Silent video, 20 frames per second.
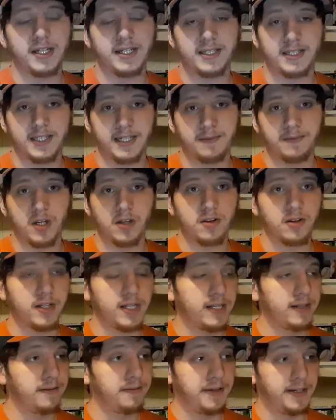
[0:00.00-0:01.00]
It seems, other
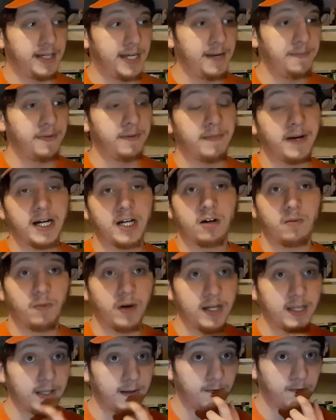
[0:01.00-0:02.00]
than keeping Michael
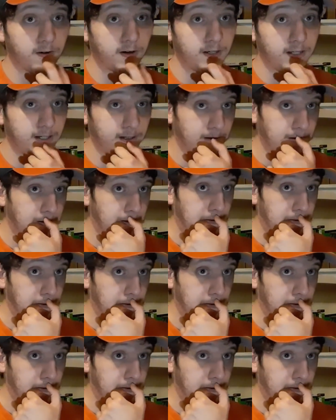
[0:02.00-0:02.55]
Brantley for a year.